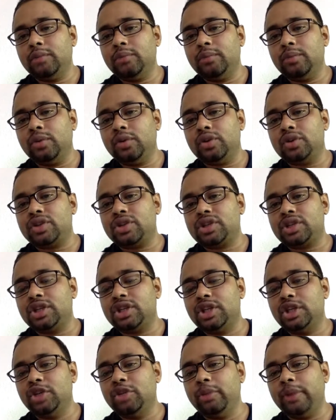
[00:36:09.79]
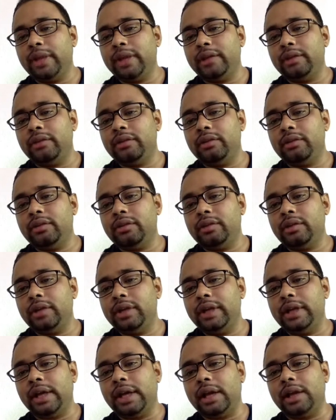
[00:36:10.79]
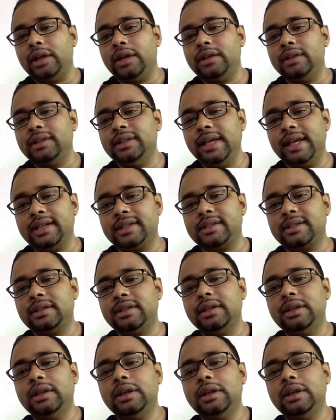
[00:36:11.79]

post-human era? Yes,